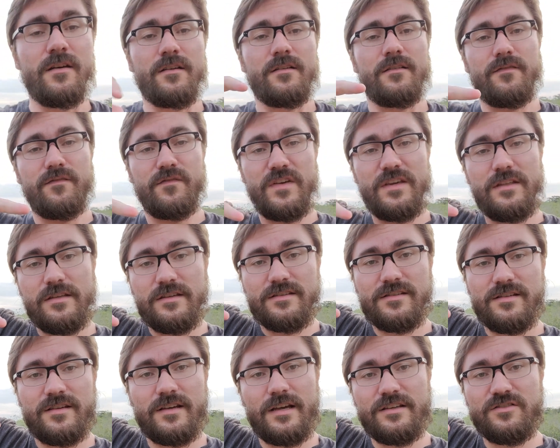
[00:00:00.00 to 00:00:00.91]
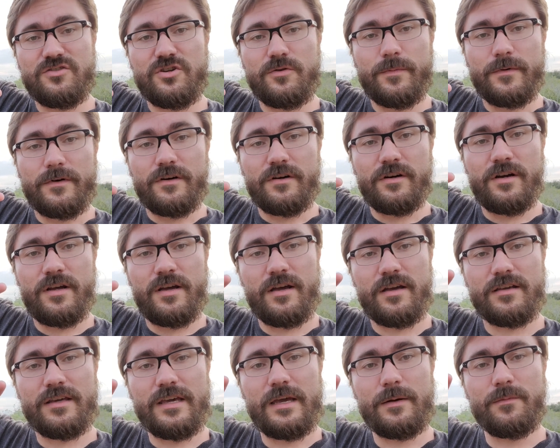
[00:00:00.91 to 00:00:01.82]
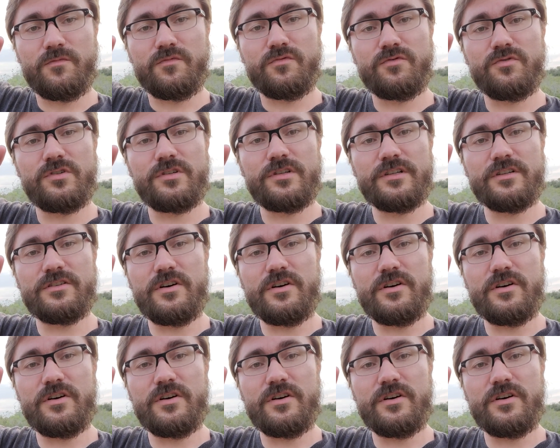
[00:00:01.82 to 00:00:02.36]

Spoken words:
Venus and Jupiter came really